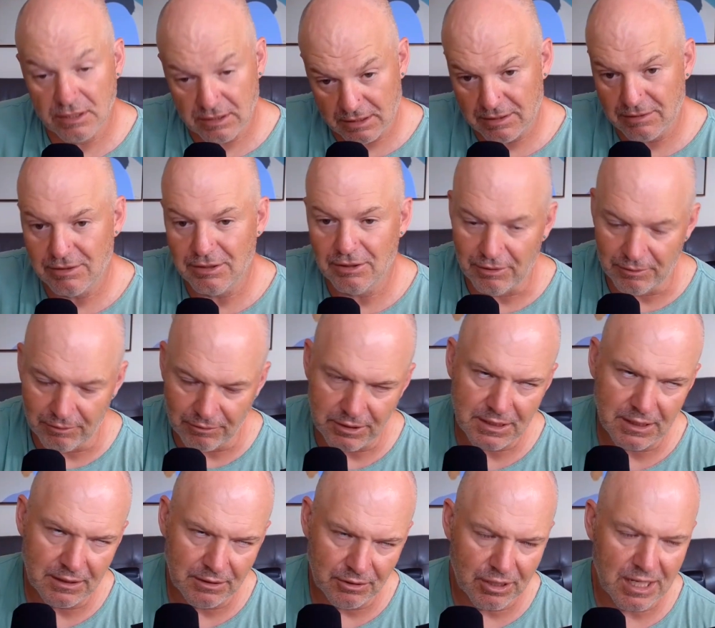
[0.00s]
is, I always
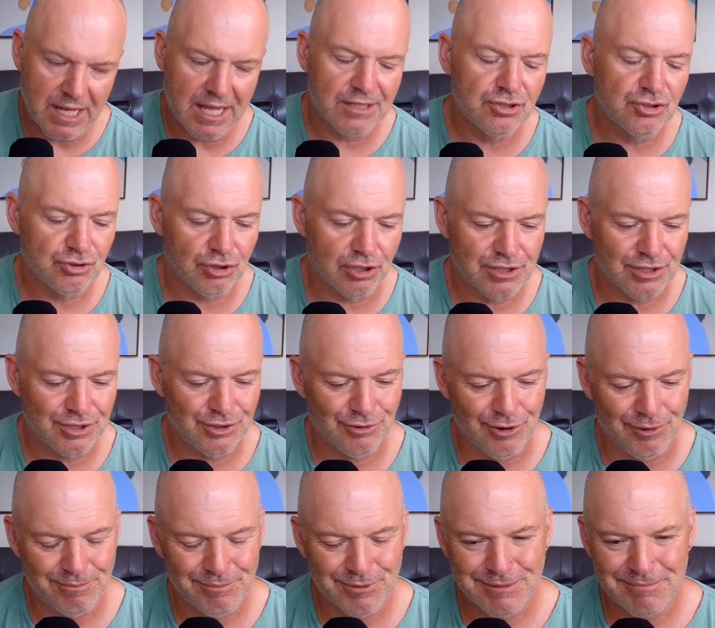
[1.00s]
say you can't trust your
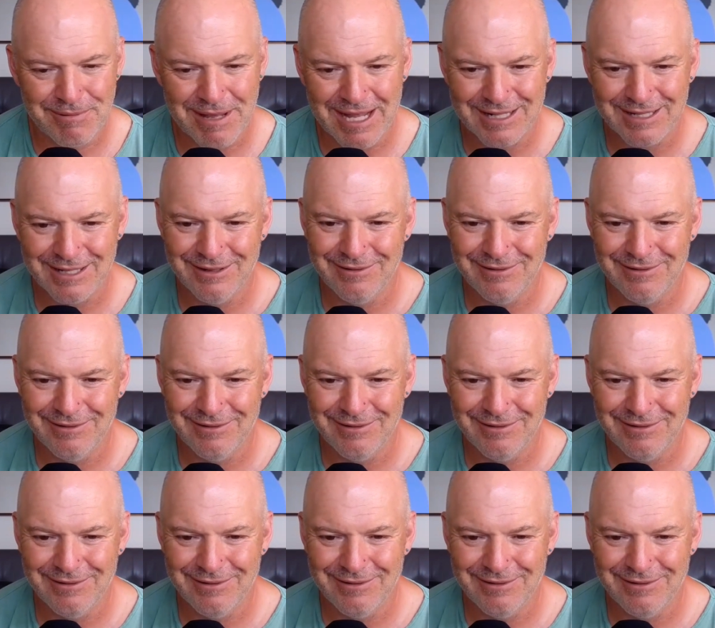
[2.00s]
own perspective,